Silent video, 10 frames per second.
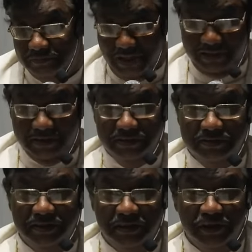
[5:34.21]
That
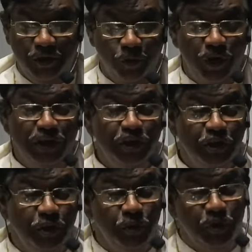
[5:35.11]
is, when
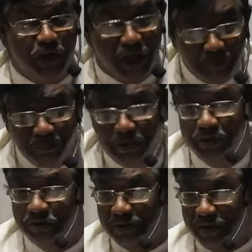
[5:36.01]
you come
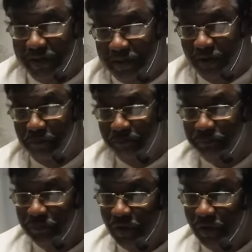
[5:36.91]
into the kingdom,